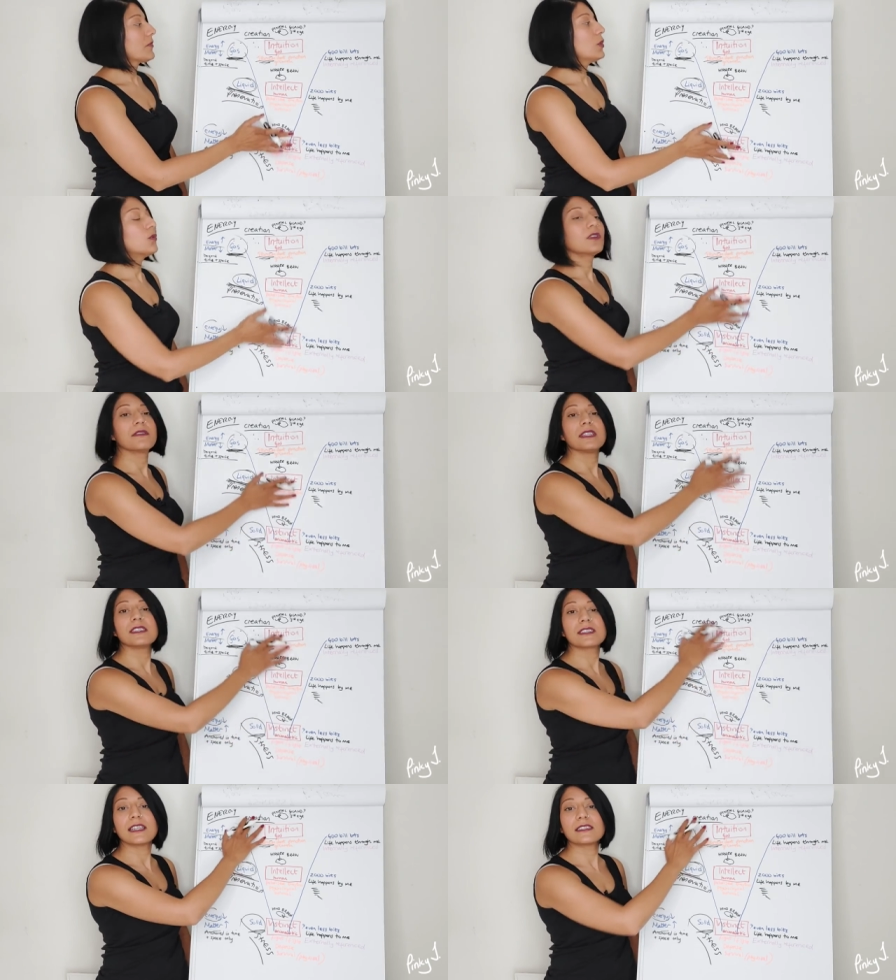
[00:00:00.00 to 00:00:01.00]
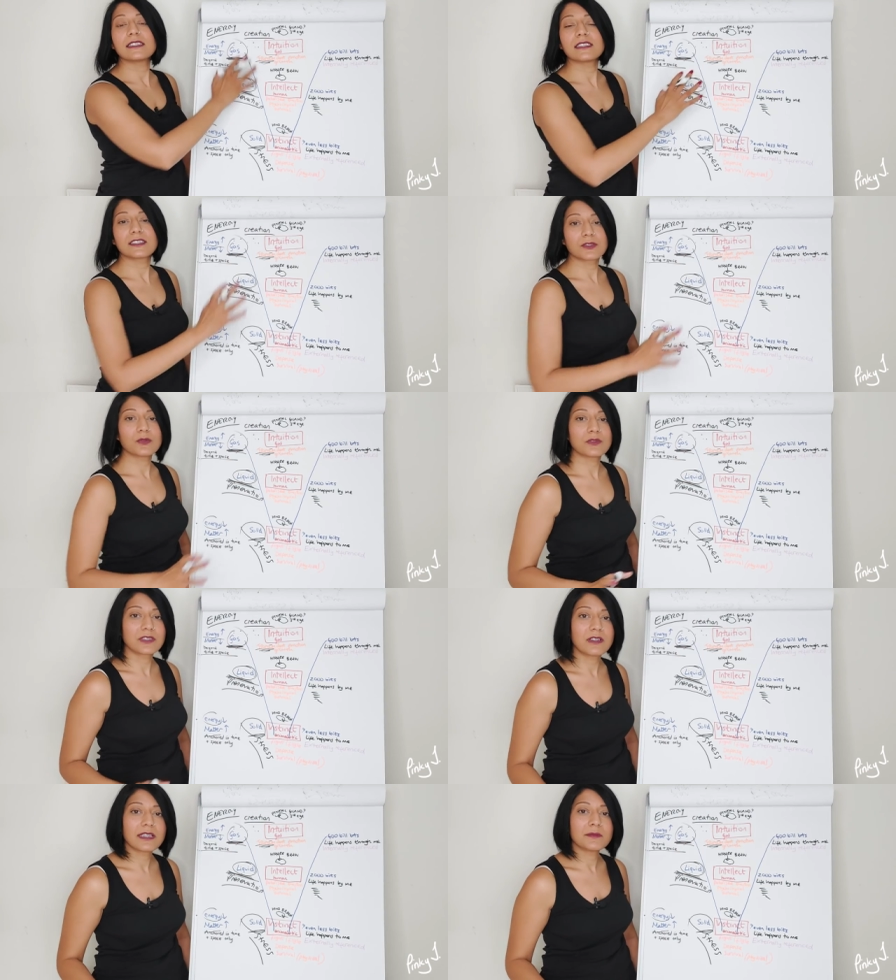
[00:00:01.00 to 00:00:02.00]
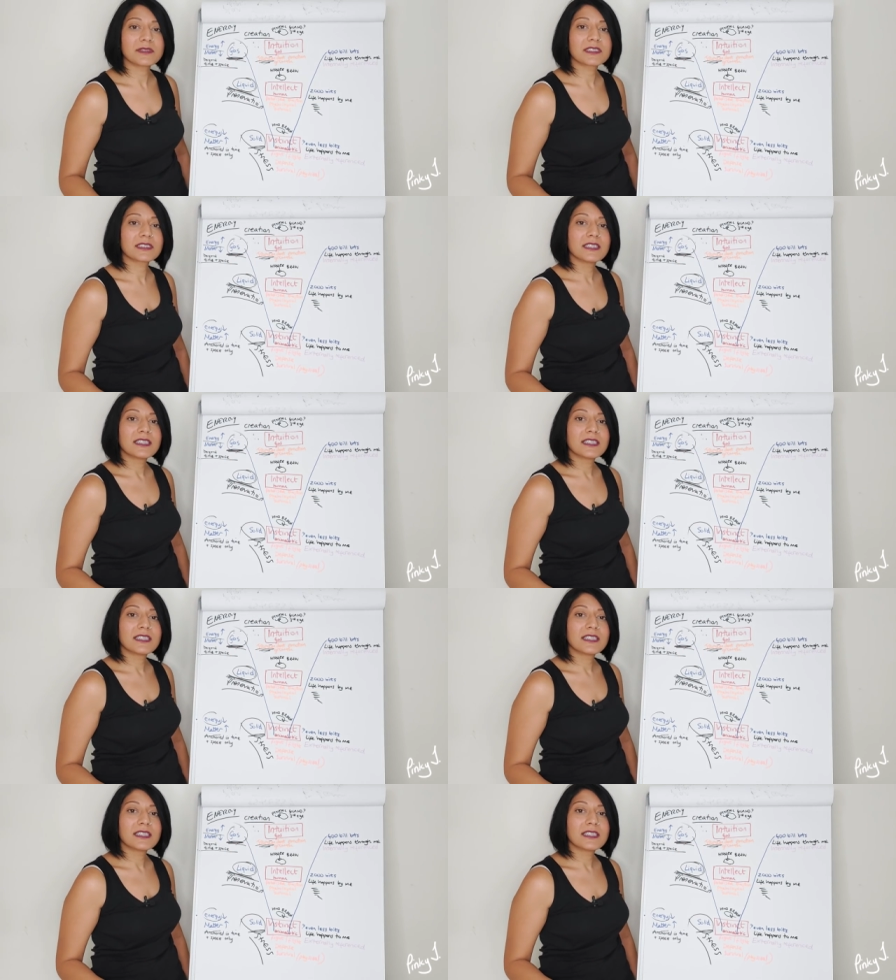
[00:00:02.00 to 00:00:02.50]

all of these states exist at all times.